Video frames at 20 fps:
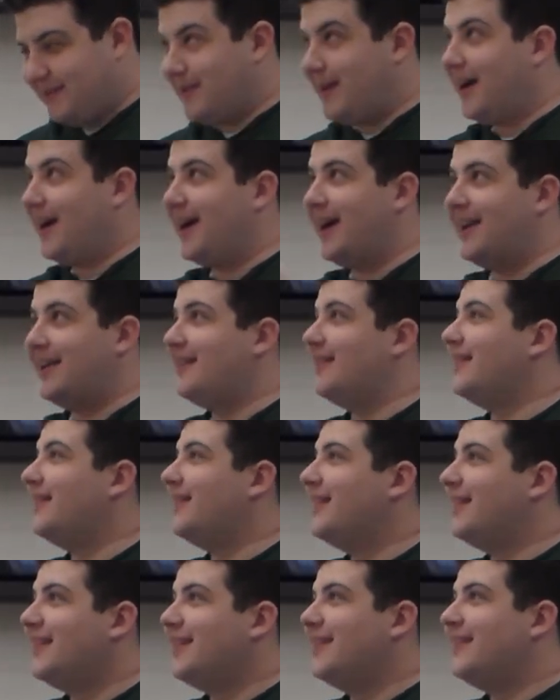Come
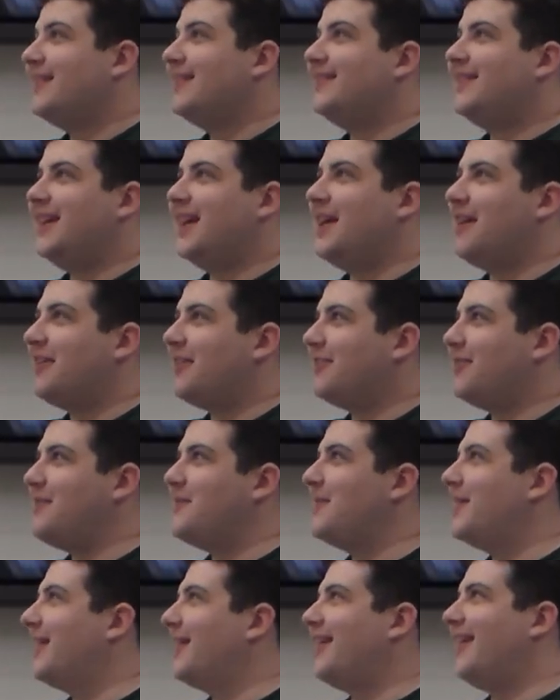on! DL,
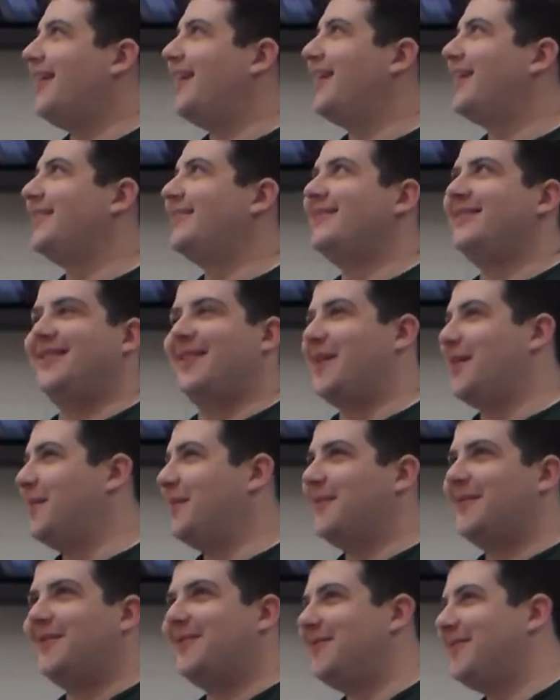throw me a line!
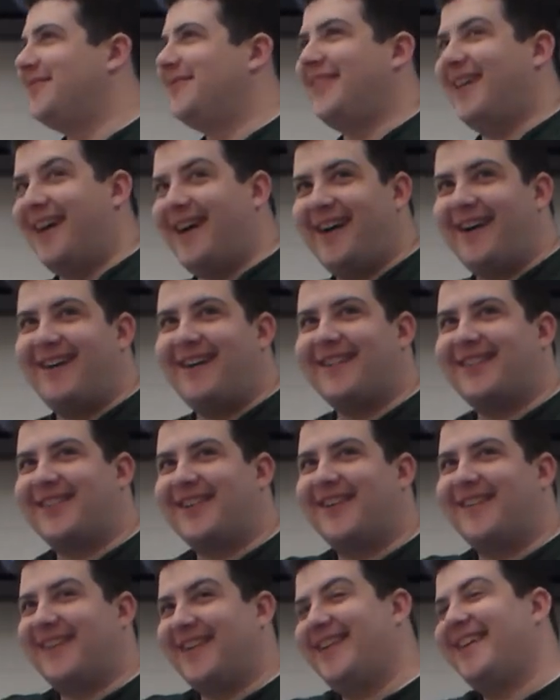No. No!
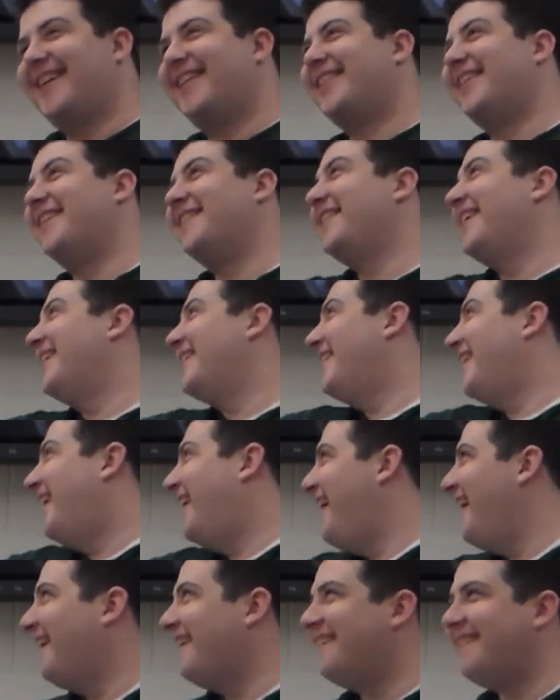Don't, throw me
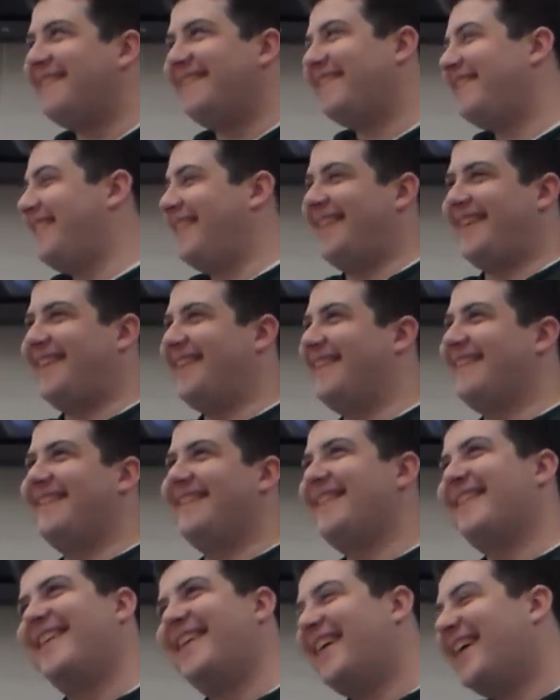around! No.
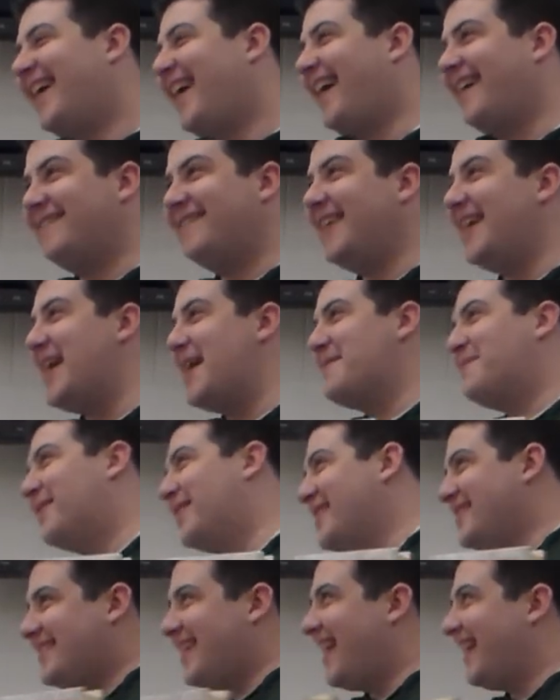I'm being
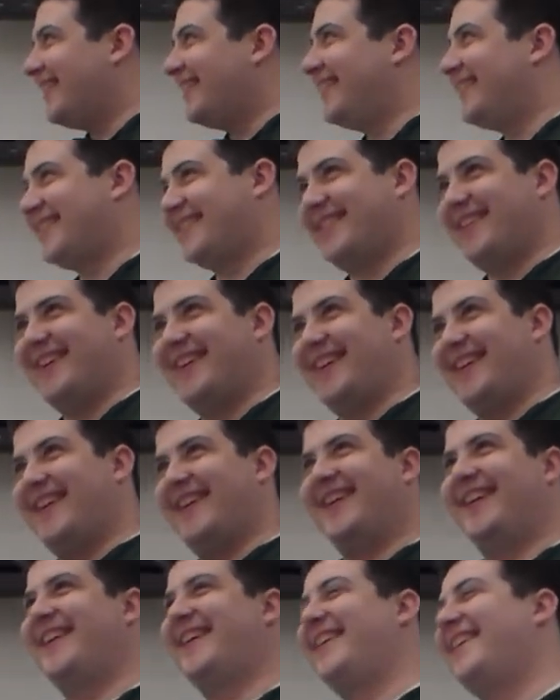pushed out the
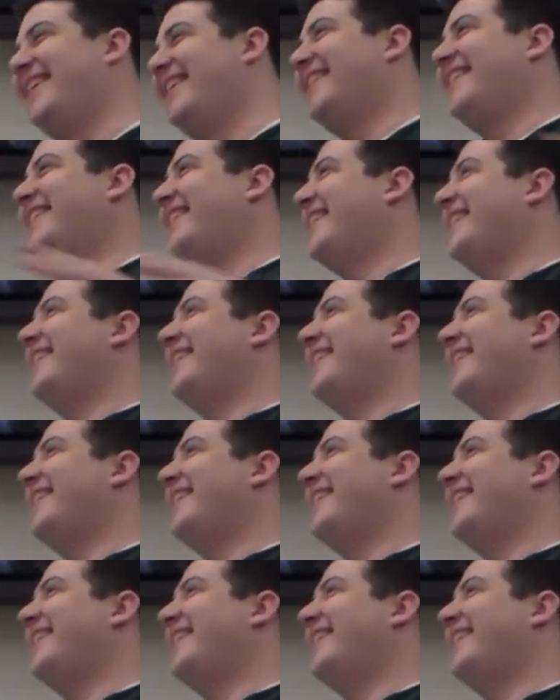steam!